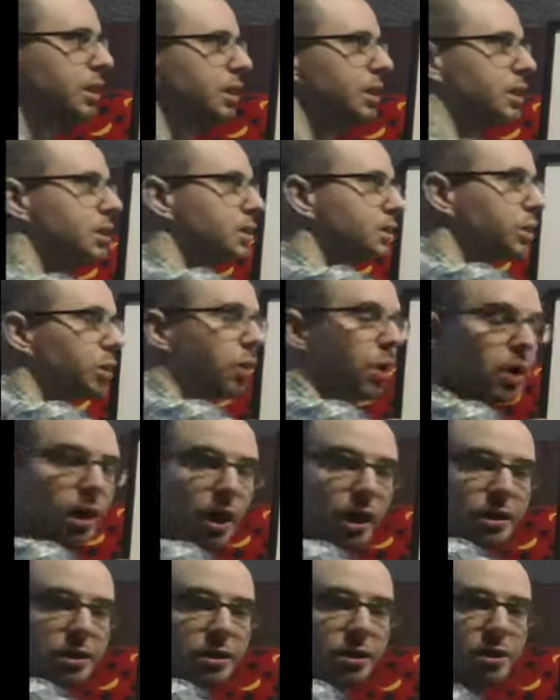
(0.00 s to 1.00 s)
So our
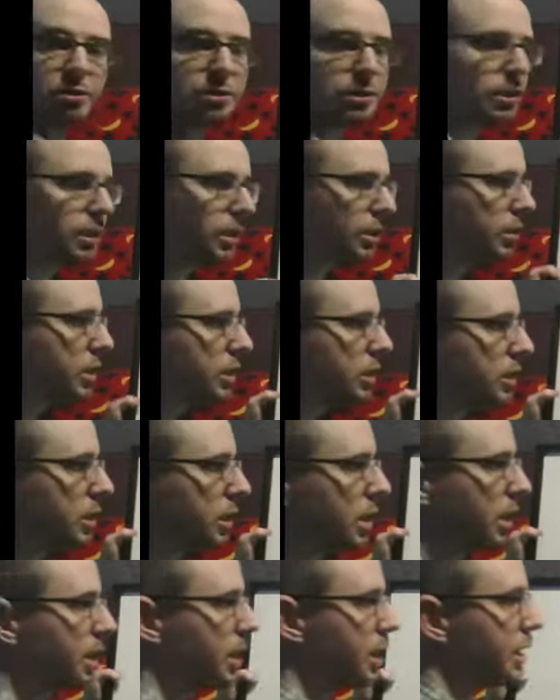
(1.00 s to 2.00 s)
unknown series
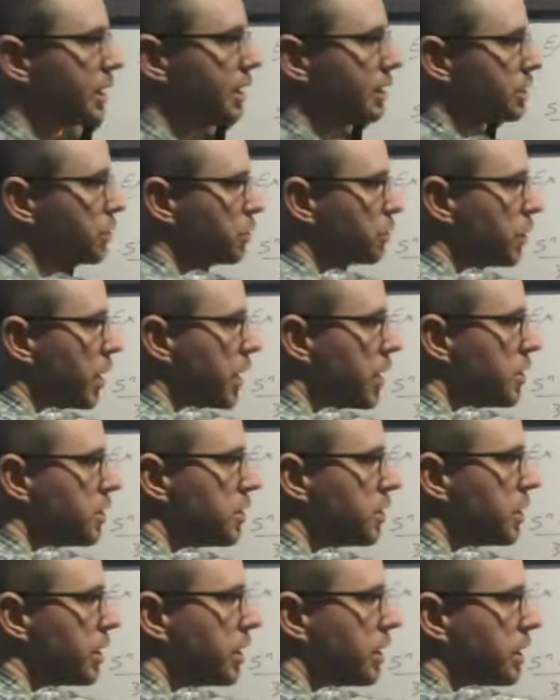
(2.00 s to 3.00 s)
is greater
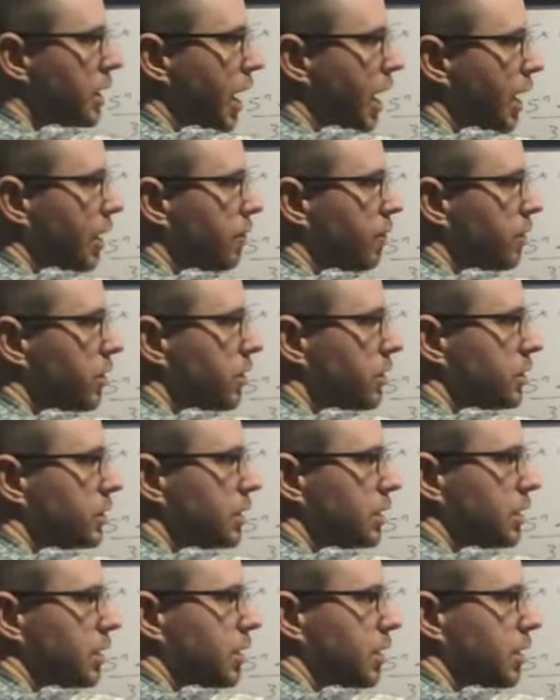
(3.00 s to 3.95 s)
than divergent.